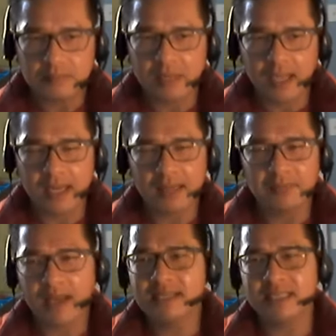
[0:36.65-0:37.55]
and it
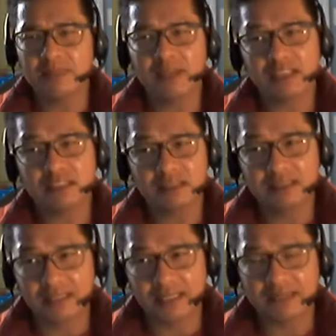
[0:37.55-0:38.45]
might seem like a
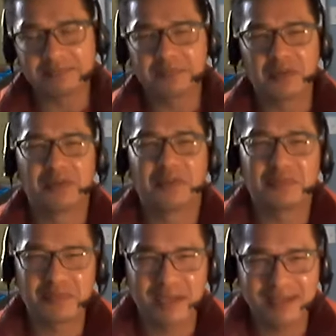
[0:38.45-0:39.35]
good thing,
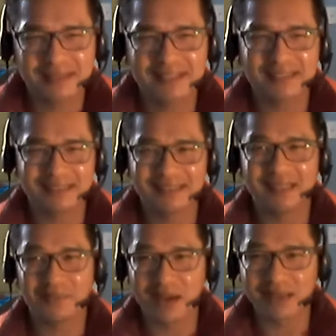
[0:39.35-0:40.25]
right? Because it's
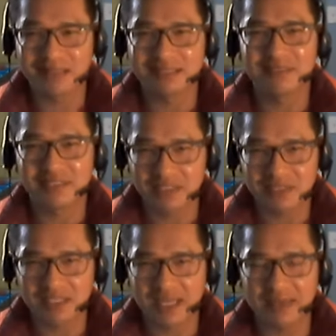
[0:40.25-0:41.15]
a positive
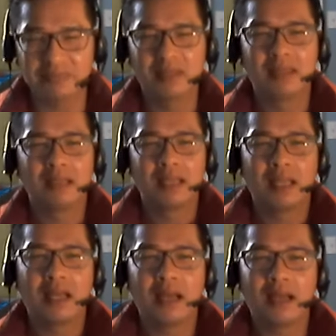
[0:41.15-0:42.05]
stereotype.
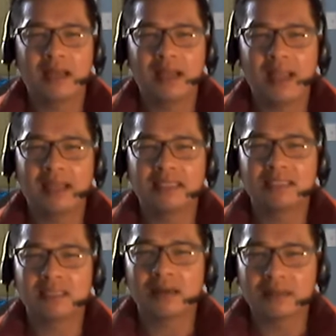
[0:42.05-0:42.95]
And it
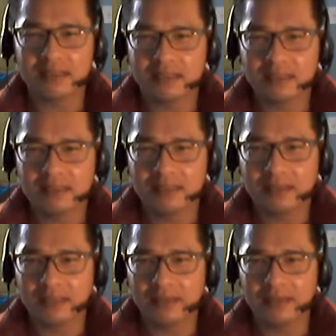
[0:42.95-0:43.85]
started
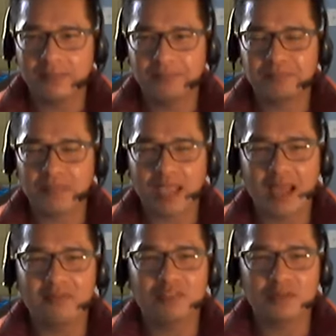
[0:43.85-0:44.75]

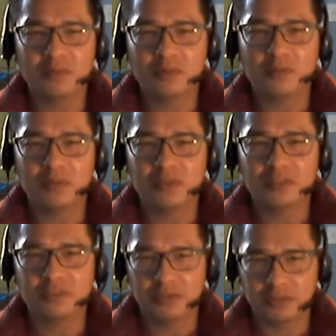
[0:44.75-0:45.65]
after World War
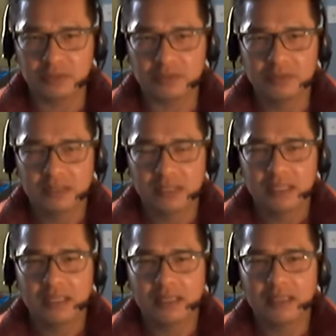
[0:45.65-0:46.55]
II.
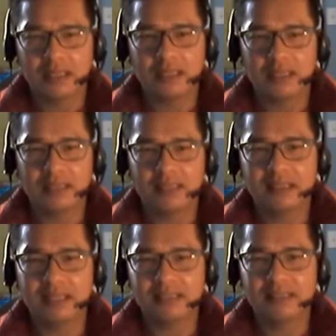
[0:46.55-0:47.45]
In
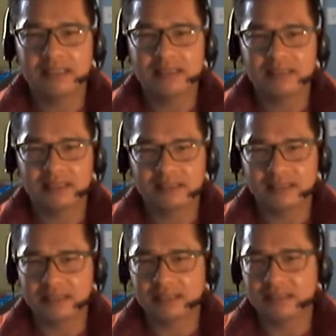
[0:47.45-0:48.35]
the
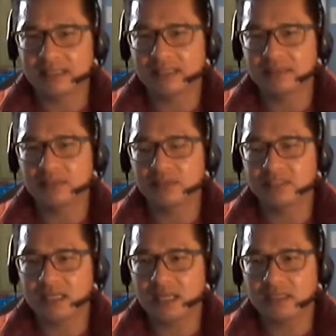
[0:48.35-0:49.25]
1960s, a
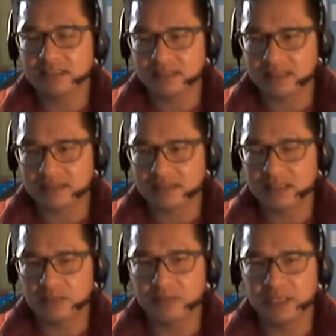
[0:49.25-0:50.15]
sociologist,
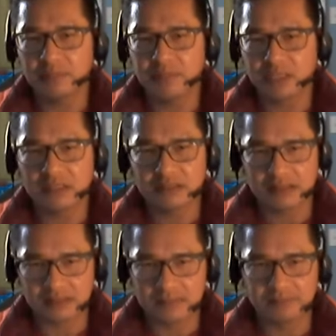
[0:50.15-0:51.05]
William
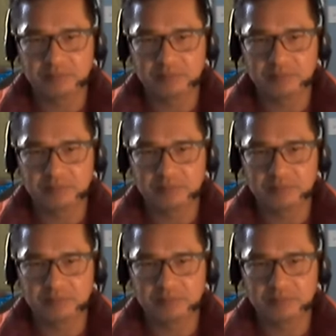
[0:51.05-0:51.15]
Peterson,